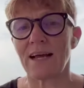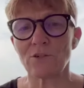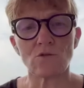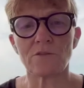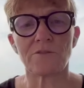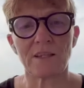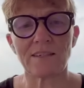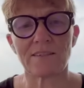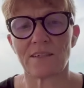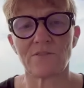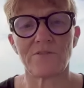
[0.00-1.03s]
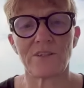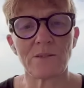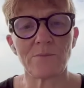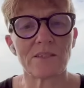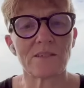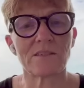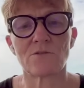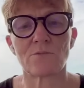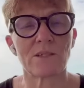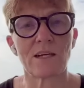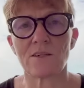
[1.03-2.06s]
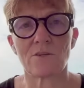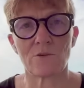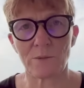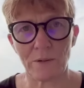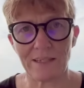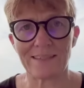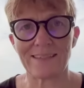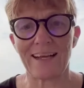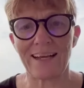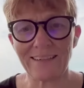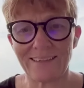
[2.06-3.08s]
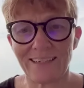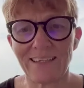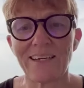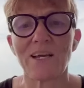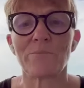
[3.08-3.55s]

I don't think that Fedimints will replace Lightning,